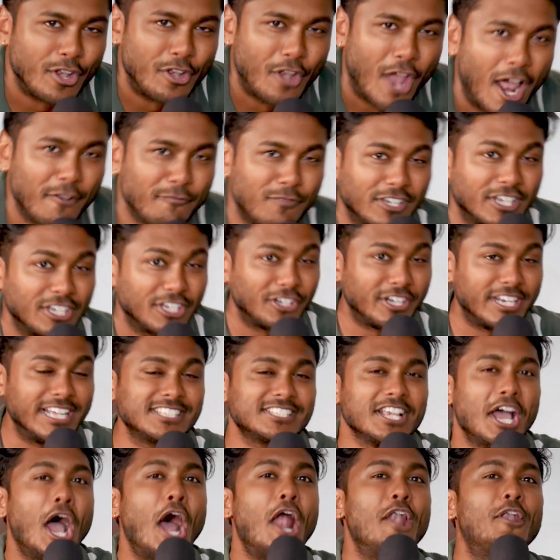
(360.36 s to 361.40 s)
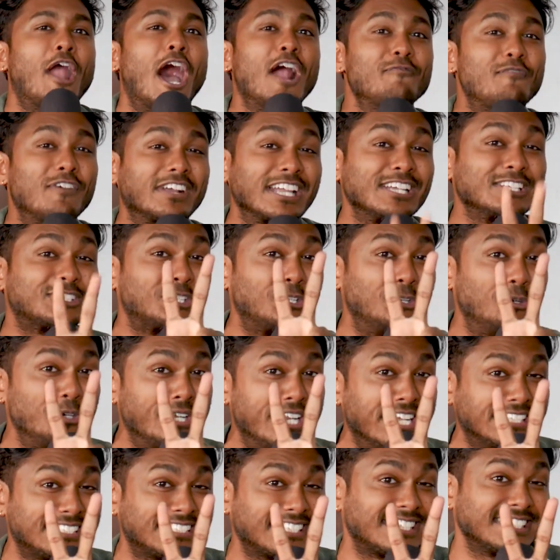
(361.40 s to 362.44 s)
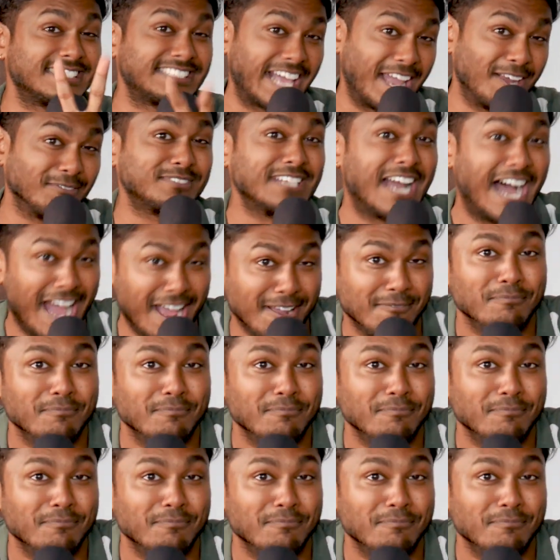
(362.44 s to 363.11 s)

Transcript: than not fucking your niece? Not fucking two nieces at the same time.